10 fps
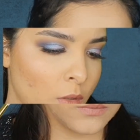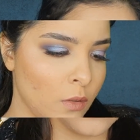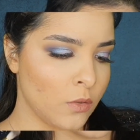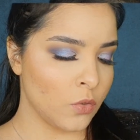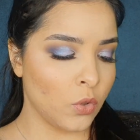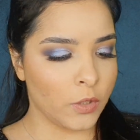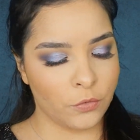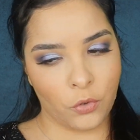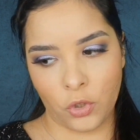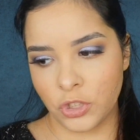So
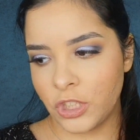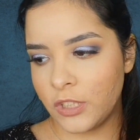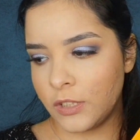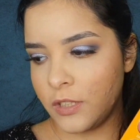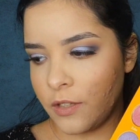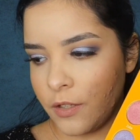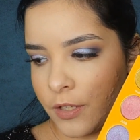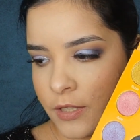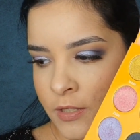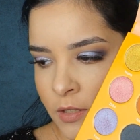unfortunately there
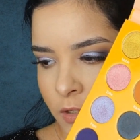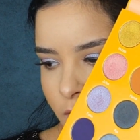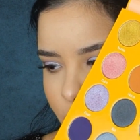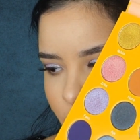isn't any